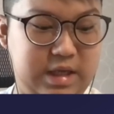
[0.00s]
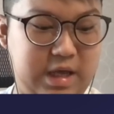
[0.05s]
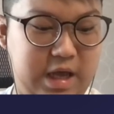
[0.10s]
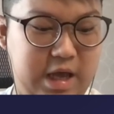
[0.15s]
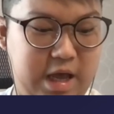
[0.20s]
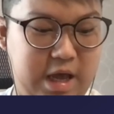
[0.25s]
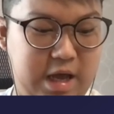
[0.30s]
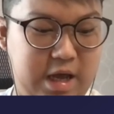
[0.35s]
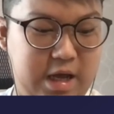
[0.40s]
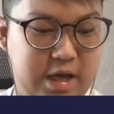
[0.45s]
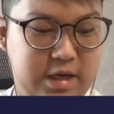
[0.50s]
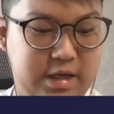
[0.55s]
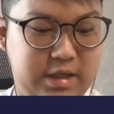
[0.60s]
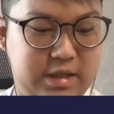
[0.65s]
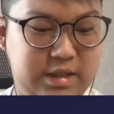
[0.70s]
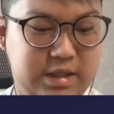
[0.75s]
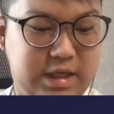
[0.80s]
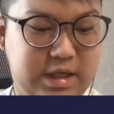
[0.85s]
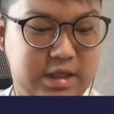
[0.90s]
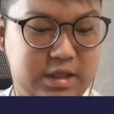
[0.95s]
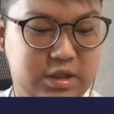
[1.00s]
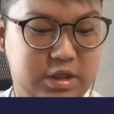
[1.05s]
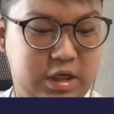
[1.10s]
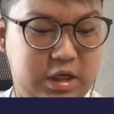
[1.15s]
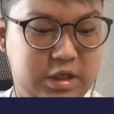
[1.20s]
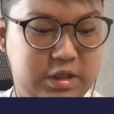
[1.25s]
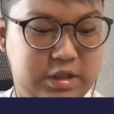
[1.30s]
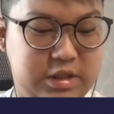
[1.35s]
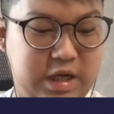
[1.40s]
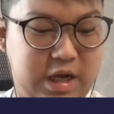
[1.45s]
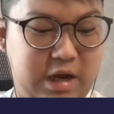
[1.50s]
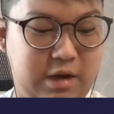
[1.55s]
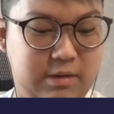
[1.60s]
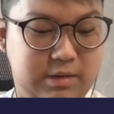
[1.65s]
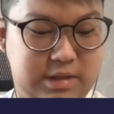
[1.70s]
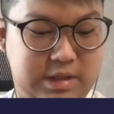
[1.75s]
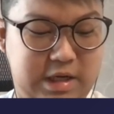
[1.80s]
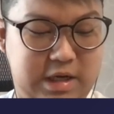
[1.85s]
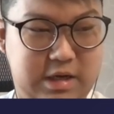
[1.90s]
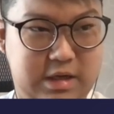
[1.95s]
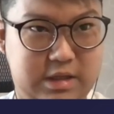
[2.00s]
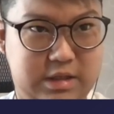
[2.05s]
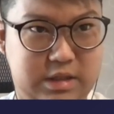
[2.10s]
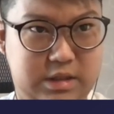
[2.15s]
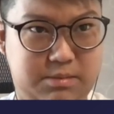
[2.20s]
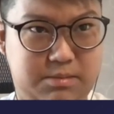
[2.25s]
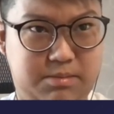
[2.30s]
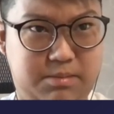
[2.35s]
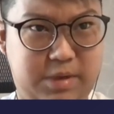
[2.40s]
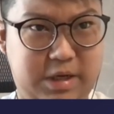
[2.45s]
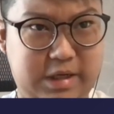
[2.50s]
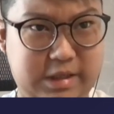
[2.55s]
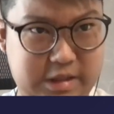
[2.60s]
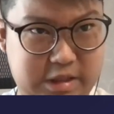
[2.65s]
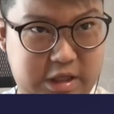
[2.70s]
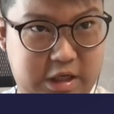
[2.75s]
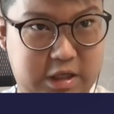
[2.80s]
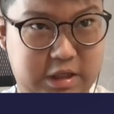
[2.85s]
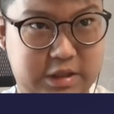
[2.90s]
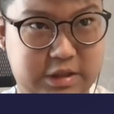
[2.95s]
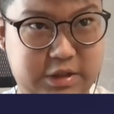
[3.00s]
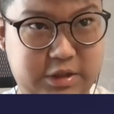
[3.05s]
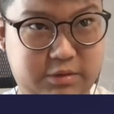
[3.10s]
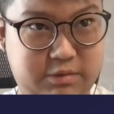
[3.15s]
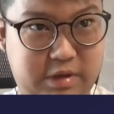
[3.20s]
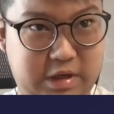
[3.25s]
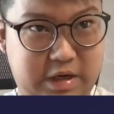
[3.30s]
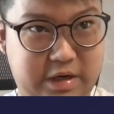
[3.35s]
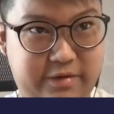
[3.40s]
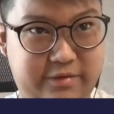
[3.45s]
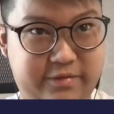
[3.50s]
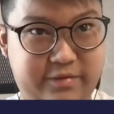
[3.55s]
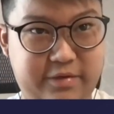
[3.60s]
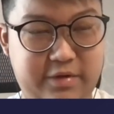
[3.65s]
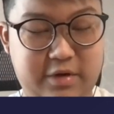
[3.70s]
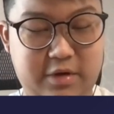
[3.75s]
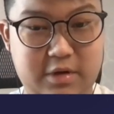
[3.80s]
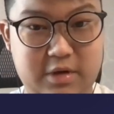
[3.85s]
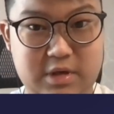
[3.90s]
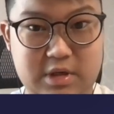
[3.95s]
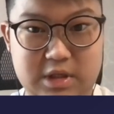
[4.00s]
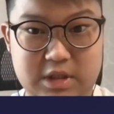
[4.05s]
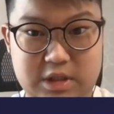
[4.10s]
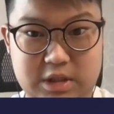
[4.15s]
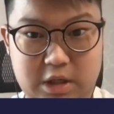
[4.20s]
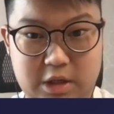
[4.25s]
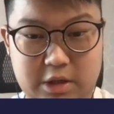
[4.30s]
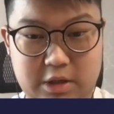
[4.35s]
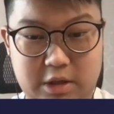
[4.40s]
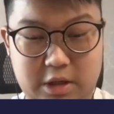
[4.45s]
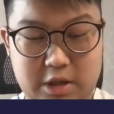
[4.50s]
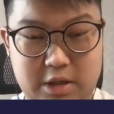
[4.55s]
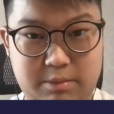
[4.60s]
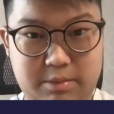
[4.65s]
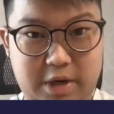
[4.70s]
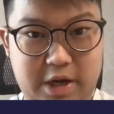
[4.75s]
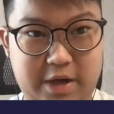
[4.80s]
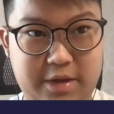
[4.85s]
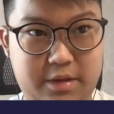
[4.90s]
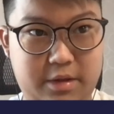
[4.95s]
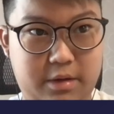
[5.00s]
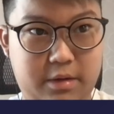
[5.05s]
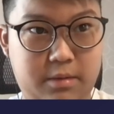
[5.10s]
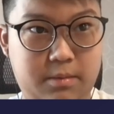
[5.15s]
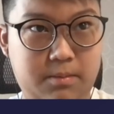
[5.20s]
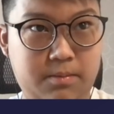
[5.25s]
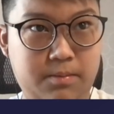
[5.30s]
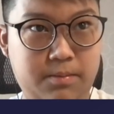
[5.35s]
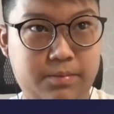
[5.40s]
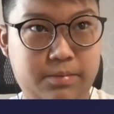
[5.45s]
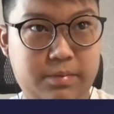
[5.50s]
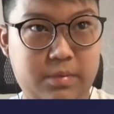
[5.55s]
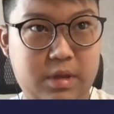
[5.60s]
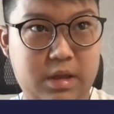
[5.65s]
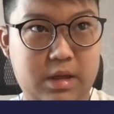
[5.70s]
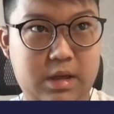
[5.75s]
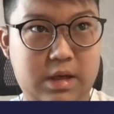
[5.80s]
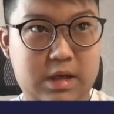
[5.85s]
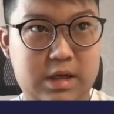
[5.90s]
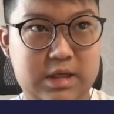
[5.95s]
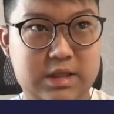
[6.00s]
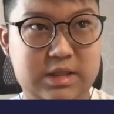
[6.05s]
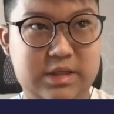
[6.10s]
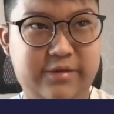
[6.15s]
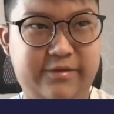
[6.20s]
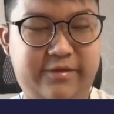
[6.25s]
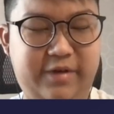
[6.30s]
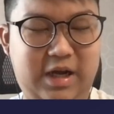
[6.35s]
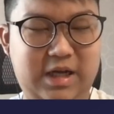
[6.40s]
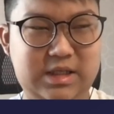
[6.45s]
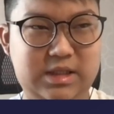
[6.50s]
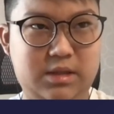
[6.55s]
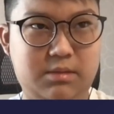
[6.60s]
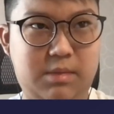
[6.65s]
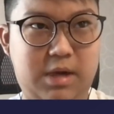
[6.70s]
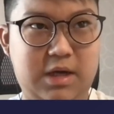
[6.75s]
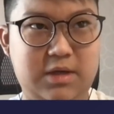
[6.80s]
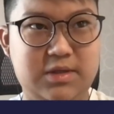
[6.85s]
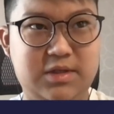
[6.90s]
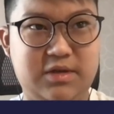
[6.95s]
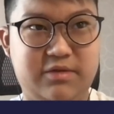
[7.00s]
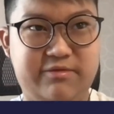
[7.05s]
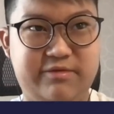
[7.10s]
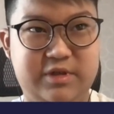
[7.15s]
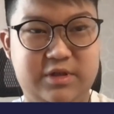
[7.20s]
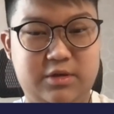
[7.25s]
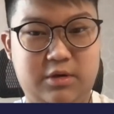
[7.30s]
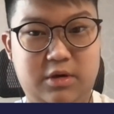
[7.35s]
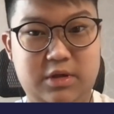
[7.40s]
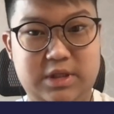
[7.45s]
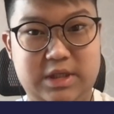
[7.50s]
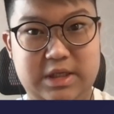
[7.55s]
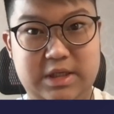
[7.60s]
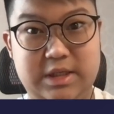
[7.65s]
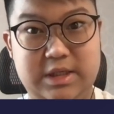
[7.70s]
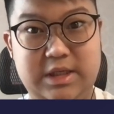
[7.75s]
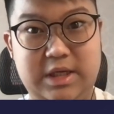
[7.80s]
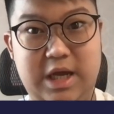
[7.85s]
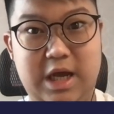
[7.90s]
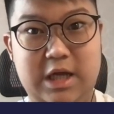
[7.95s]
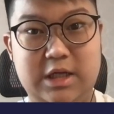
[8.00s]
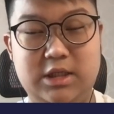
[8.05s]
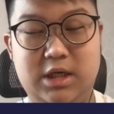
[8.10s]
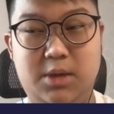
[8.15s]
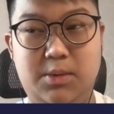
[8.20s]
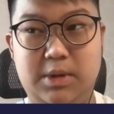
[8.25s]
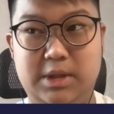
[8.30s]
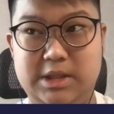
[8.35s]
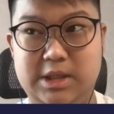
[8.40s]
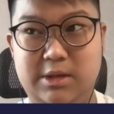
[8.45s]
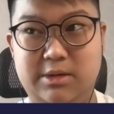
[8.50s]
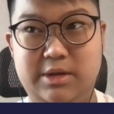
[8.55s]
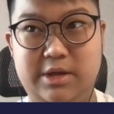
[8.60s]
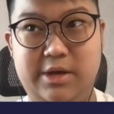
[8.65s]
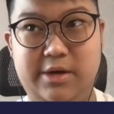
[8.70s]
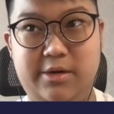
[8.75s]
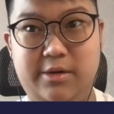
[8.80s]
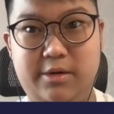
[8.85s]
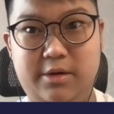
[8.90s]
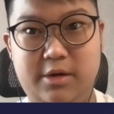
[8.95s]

And the second challenge that I would say is the biggest challenge when I've started learning Python is the vast amount of resources and topics out there.